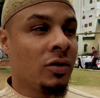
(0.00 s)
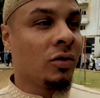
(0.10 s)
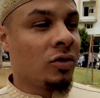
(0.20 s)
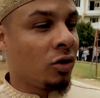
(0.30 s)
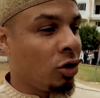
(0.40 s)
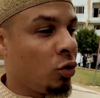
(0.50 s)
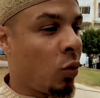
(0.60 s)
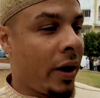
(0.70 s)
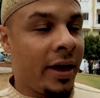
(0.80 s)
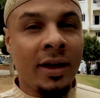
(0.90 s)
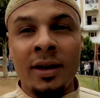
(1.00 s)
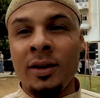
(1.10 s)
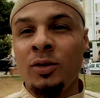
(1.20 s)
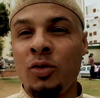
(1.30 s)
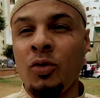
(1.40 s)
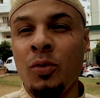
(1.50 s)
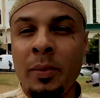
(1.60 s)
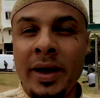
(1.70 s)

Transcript: So it's a good way to